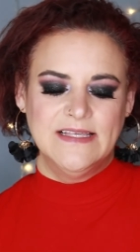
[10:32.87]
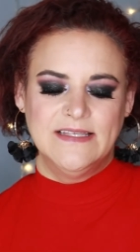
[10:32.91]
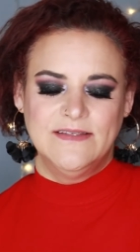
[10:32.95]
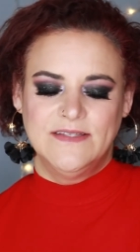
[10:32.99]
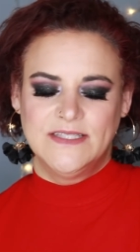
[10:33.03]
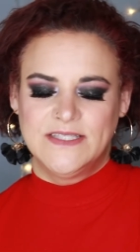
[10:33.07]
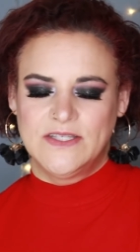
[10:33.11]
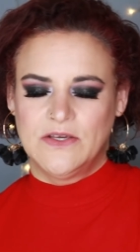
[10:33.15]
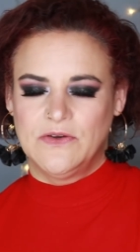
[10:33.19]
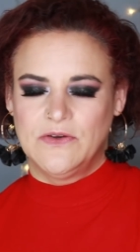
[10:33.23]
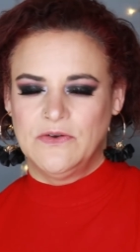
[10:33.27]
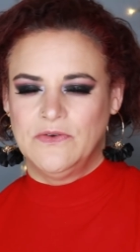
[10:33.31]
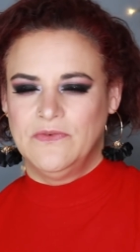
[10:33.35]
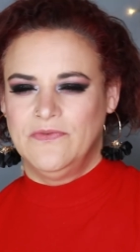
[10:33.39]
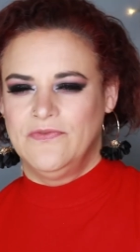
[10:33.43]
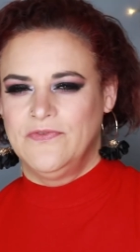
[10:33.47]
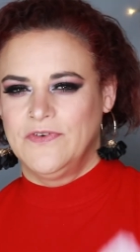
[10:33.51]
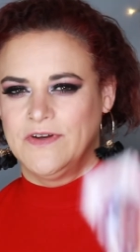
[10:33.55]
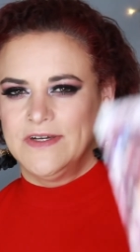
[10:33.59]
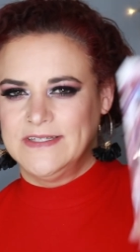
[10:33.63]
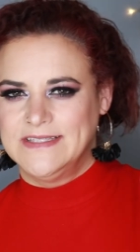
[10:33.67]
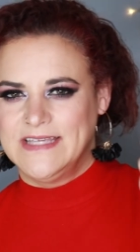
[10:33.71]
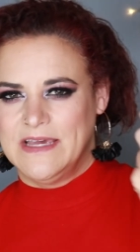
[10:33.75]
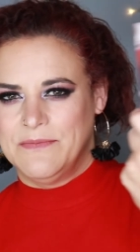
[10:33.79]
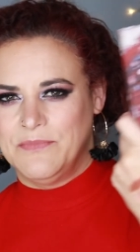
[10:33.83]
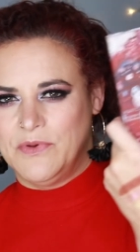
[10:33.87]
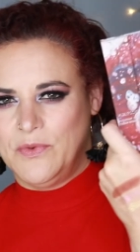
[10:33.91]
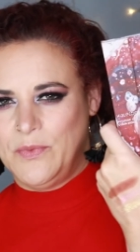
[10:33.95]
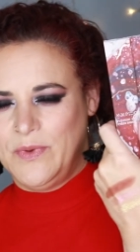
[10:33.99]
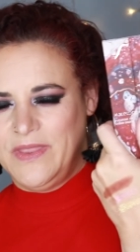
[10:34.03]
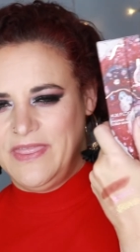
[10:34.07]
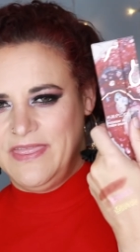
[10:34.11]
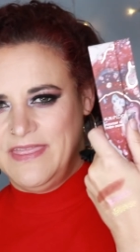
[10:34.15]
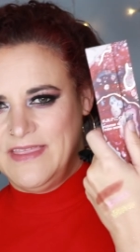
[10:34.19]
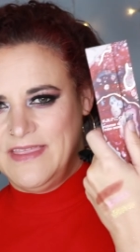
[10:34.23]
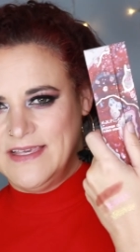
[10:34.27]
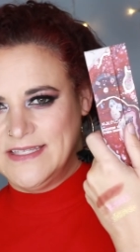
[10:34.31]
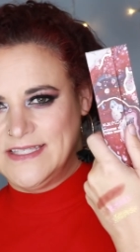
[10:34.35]
So for example,
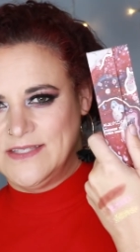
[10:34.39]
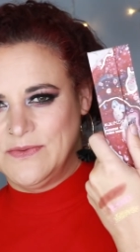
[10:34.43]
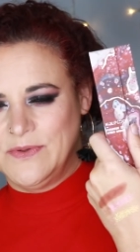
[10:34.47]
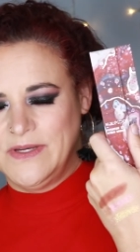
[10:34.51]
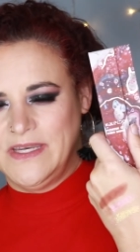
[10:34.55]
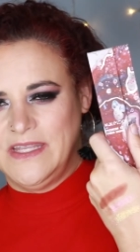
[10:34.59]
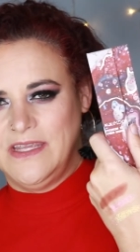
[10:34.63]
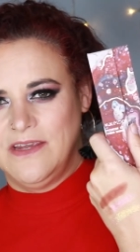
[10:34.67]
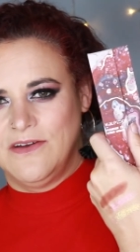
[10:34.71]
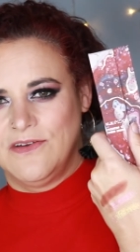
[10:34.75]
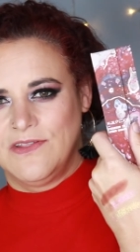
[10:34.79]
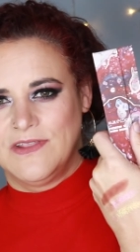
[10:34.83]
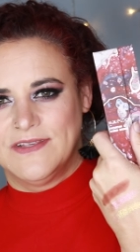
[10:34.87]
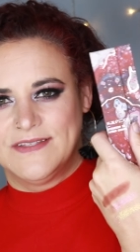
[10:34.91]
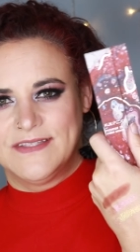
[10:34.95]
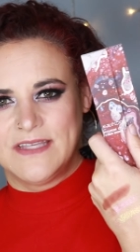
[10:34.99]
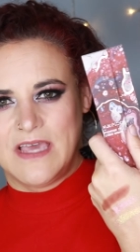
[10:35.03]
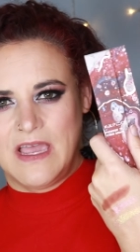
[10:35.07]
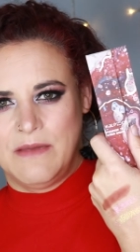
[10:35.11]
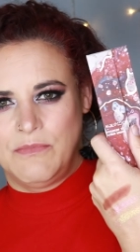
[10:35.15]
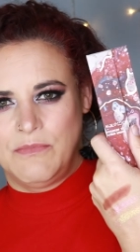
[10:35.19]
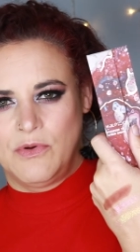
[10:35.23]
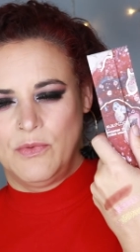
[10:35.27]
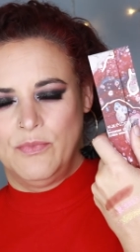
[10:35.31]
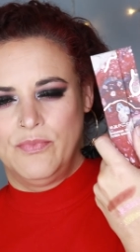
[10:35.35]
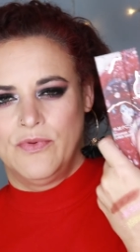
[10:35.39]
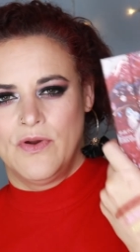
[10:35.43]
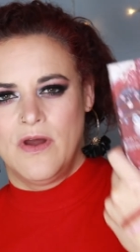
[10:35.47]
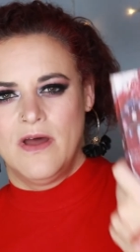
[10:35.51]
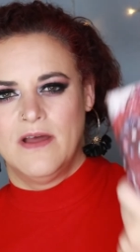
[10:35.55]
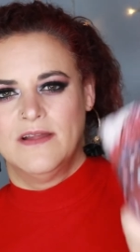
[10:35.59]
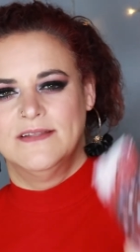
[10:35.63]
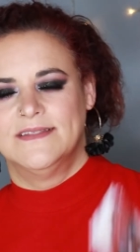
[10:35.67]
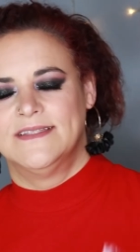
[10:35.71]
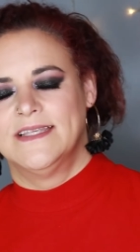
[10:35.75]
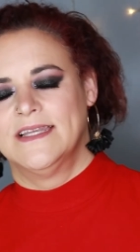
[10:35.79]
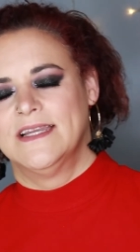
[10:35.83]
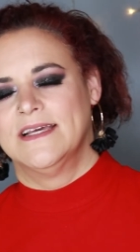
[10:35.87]
with this one here, the Cyber
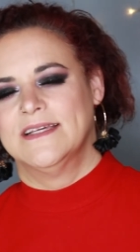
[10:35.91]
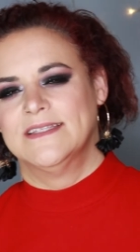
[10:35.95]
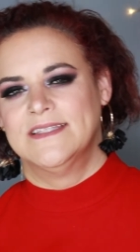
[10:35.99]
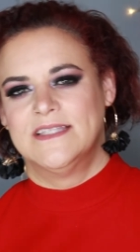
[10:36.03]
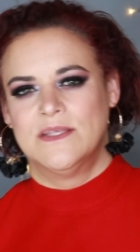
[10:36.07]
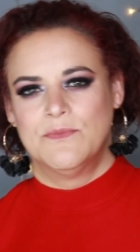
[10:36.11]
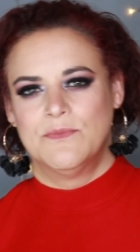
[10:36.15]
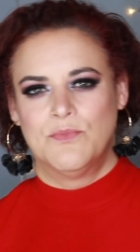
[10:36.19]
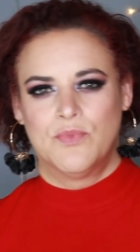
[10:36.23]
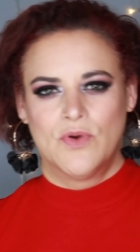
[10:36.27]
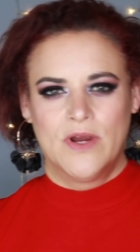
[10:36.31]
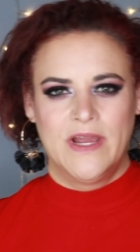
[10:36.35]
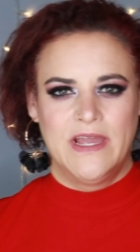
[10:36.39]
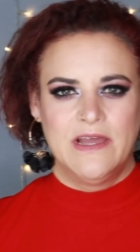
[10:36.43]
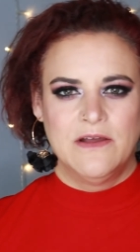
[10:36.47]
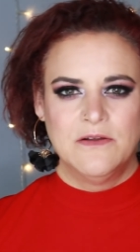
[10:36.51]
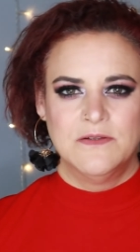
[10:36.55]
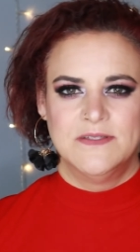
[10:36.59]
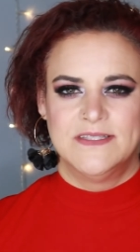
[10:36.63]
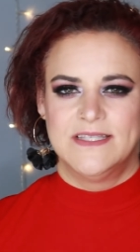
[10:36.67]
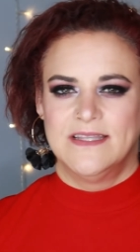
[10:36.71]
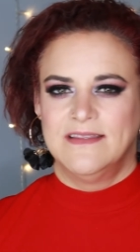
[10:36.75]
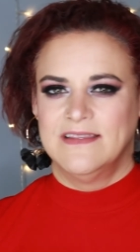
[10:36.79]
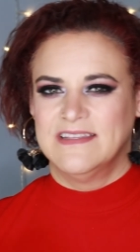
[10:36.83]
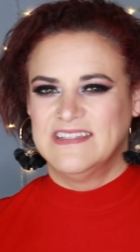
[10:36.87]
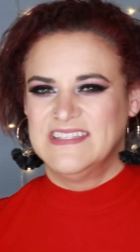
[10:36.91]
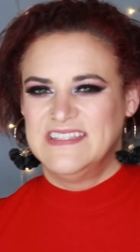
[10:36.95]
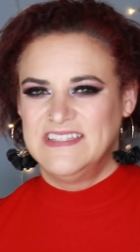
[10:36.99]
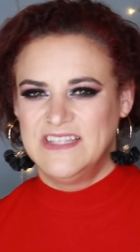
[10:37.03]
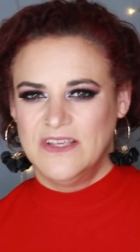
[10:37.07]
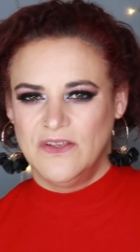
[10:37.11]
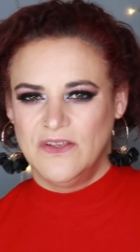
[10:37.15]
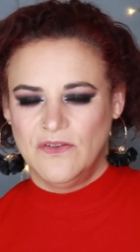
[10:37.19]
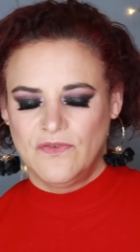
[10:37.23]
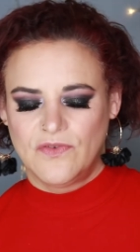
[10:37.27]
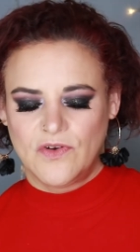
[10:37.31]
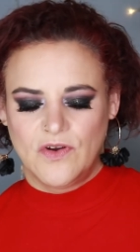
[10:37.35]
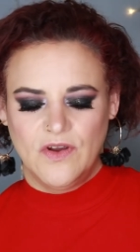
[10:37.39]
Bronze that has the browns and the
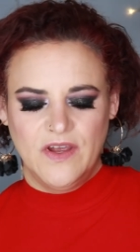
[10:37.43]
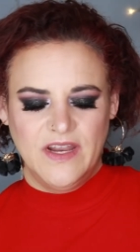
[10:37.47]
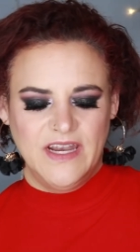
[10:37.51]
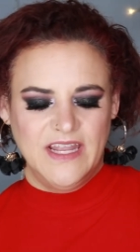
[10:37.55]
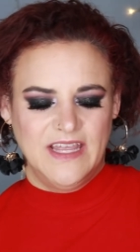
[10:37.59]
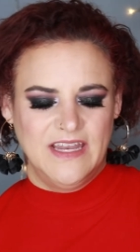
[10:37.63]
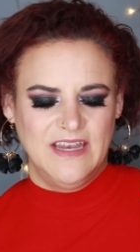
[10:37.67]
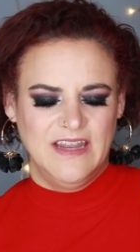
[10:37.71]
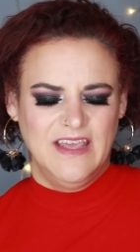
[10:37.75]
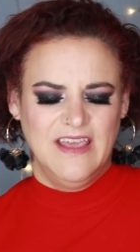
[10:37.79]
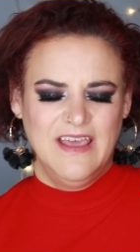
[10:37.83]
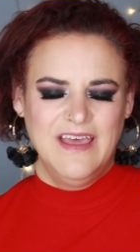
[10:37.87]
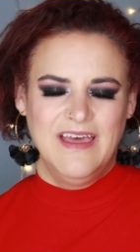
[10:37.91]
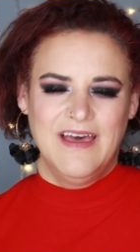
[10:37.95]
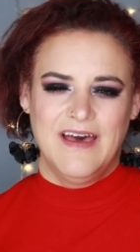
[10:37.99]
silver in it,